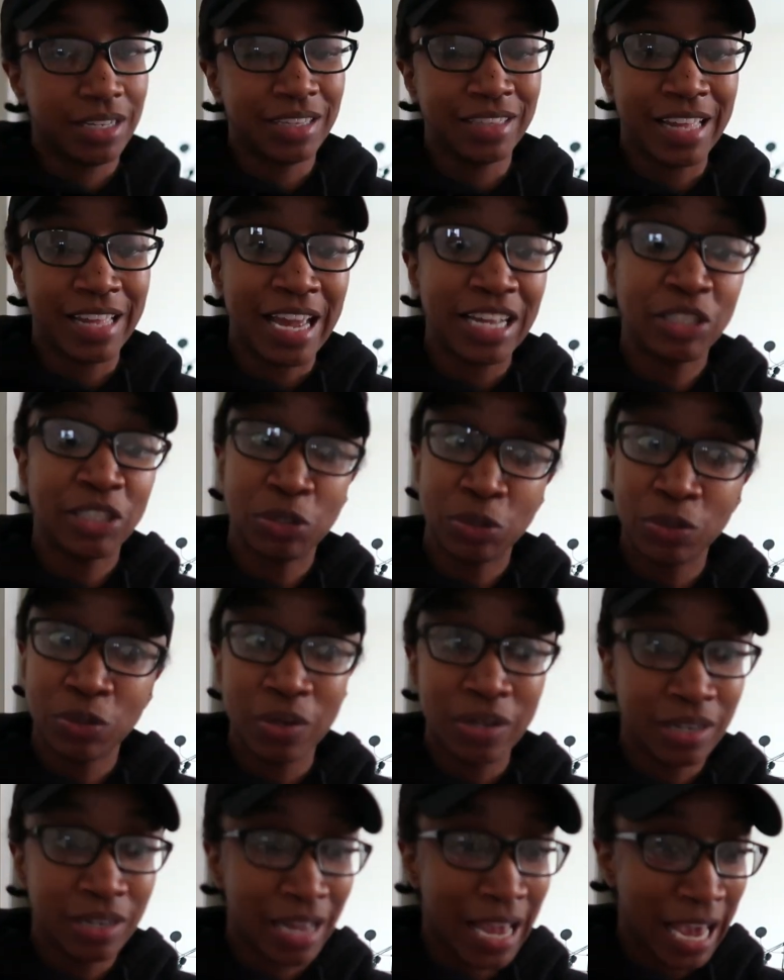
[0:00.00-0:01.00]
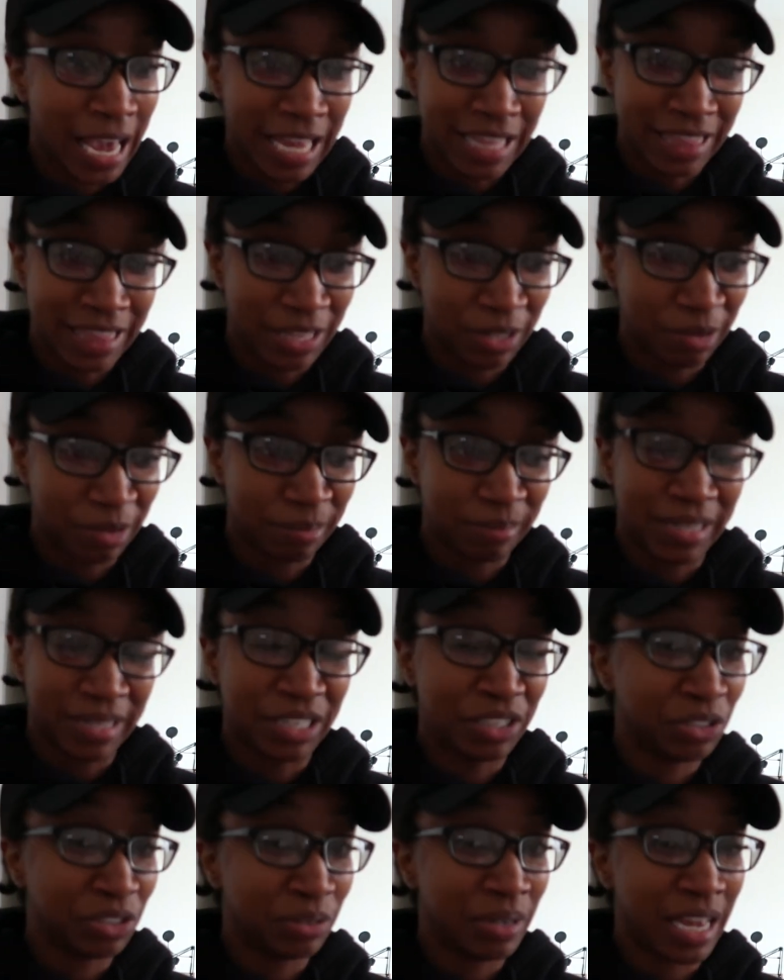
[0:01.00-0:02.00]
They do hate them.
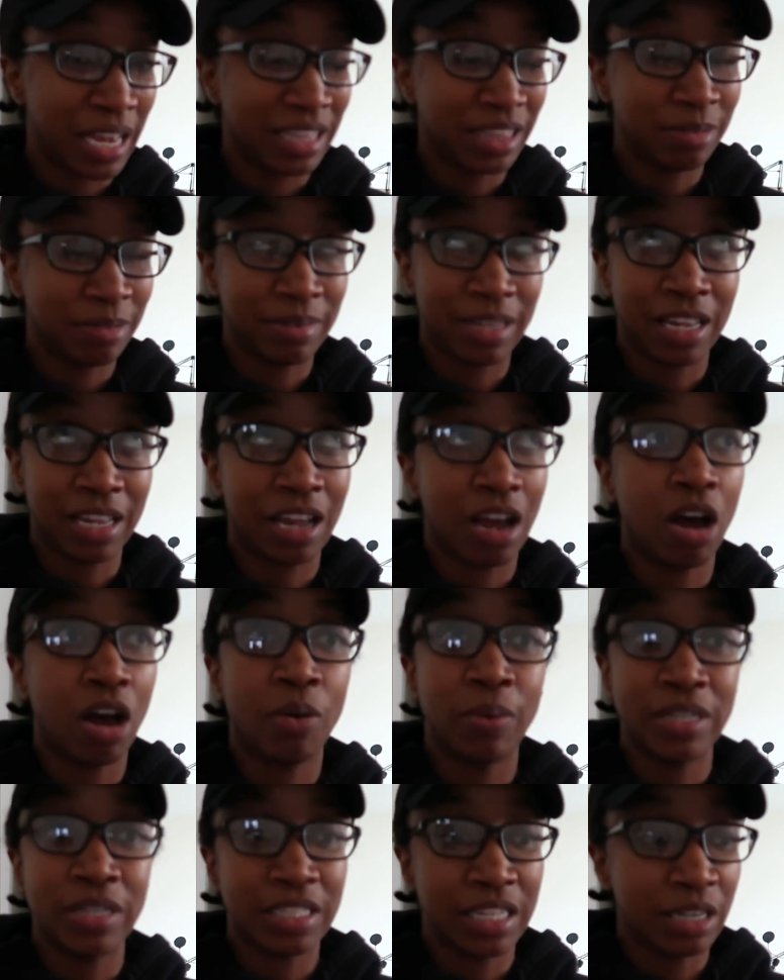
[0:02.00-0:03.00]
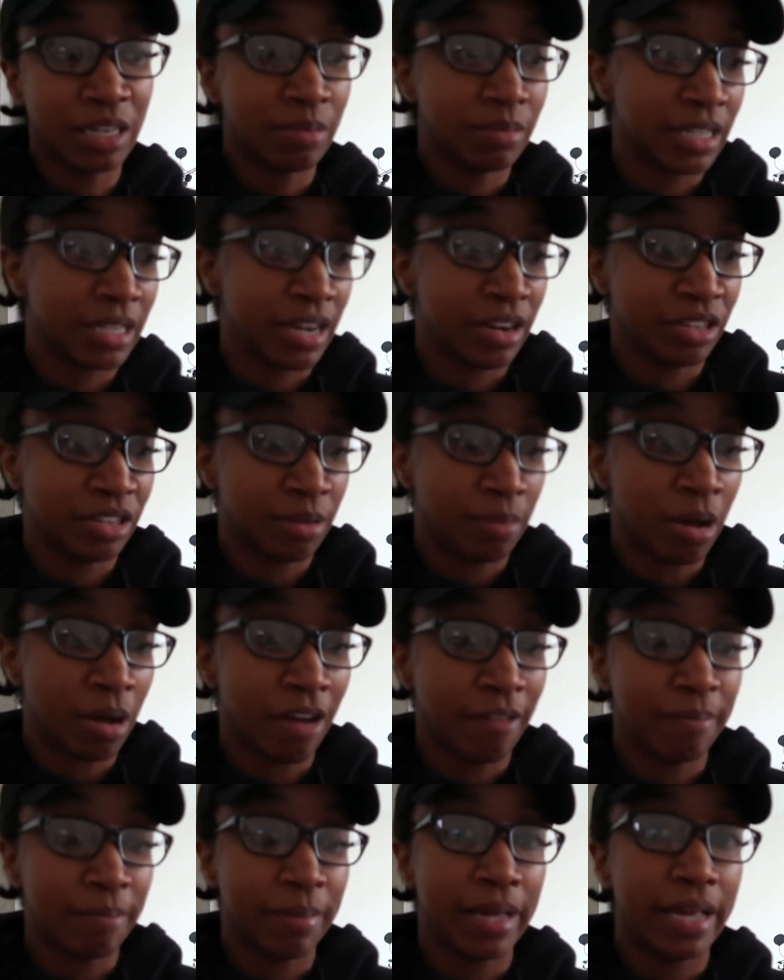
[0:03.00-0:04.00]
They always end up tearing them
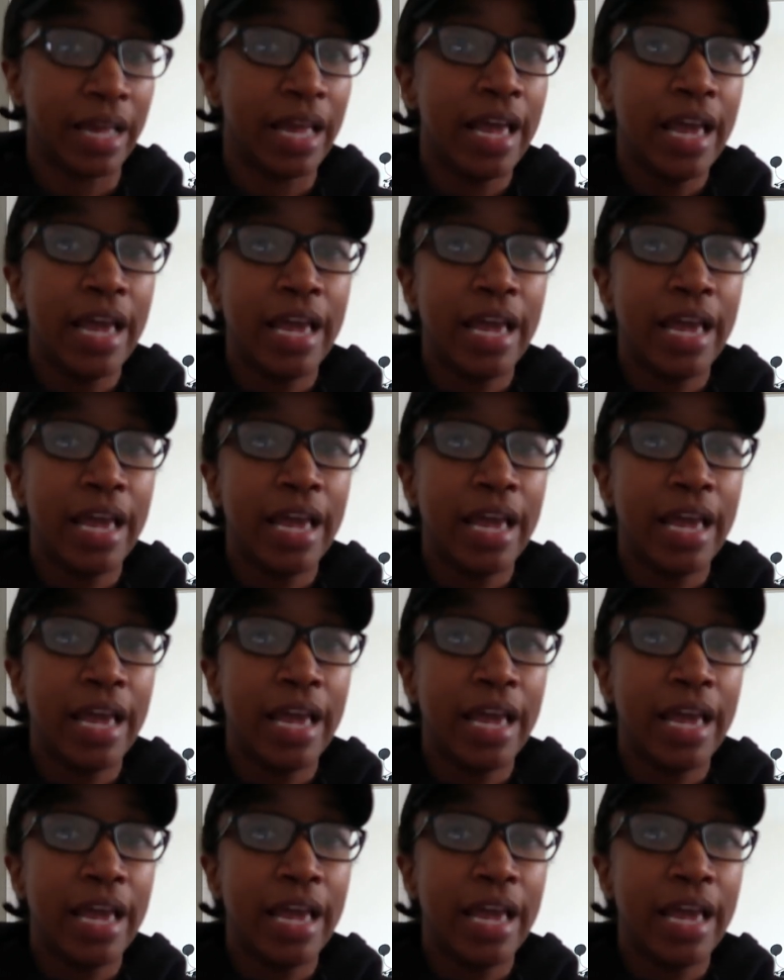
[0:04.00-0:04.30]
off, but